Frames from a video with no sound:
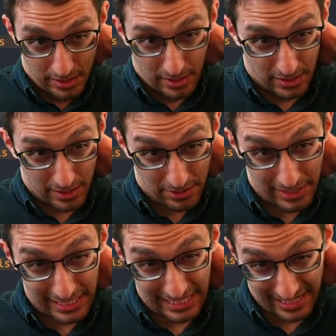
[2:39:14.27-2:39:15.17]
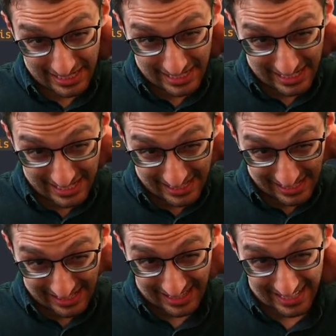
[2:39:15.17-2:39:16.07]
All right, I
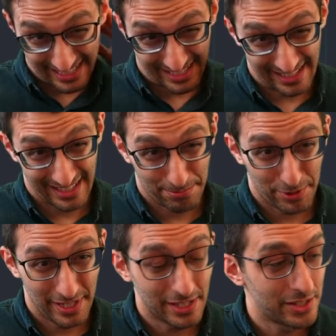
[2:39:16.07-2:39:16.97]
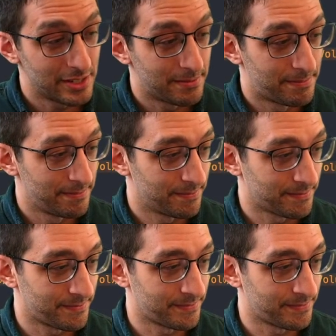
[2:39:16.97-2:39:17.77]
think that's pretty good. Let's